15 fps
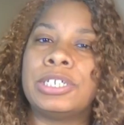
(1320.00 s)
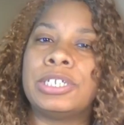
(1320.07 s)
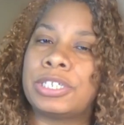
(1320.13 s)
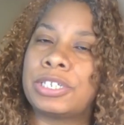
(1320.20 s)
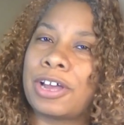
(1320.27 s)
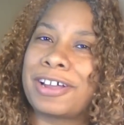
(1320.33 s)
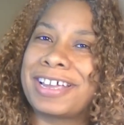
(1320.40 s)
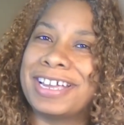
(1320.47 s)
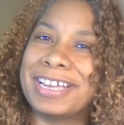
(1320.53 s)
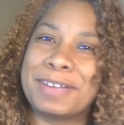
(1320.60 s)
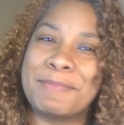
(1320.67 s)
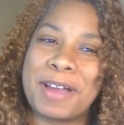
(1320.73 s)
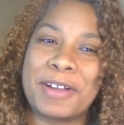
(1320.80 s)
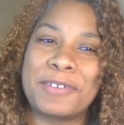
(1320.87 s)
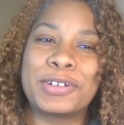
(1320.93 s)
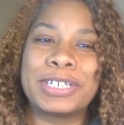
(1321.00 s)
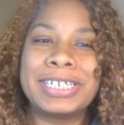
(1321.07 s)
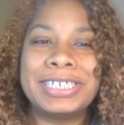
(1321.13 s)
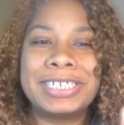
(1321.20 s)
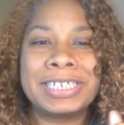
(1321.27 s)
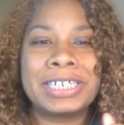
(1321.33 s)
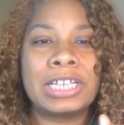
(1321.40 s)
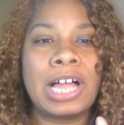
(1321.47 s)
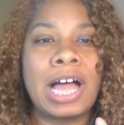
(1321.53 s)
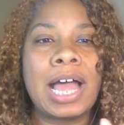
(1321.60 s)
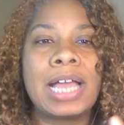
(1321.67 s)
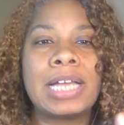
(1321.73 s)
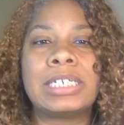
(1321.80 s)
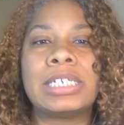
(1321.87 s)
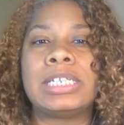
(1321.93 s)
She's talking about religion a
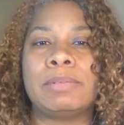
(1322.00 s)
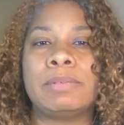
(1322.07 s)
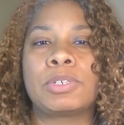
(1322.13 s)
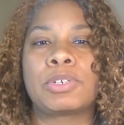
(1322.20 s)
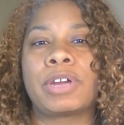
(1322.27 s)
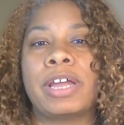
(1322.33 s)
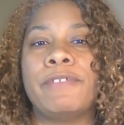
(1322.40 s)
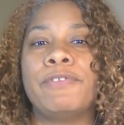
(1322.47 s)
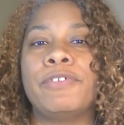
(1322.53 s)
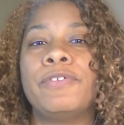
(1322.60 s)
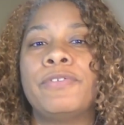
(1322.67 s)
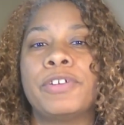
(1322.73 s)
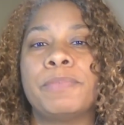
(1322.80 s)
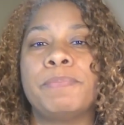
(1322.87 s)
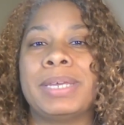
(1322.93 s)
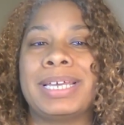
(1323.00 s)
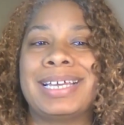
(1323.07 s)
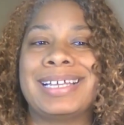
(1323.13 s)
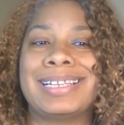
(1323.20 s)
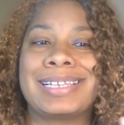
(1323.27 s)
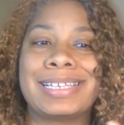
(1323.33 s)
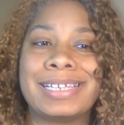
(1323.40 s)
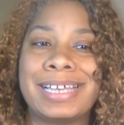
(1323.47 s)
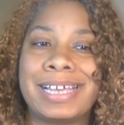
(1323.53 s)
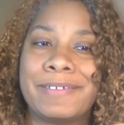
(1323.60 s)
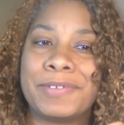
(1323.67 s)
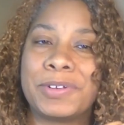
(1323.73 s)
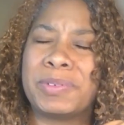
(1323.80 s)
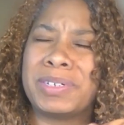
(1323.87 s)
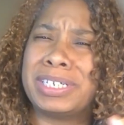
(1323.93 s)
lot. She seems grateful for being
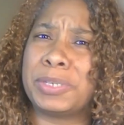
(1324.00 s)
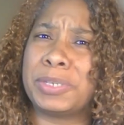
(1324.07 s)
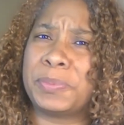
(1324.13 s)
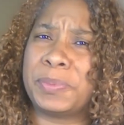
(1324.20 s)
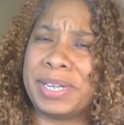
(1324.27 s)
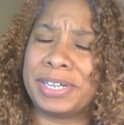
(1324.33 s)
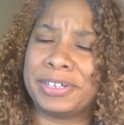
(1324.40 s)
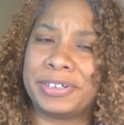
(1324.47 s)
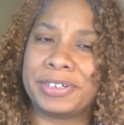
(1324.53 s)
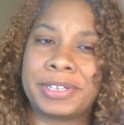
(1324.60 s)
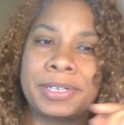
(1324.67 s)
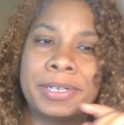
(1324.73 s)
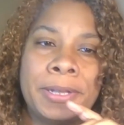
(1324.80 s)
enslaved, which is weird.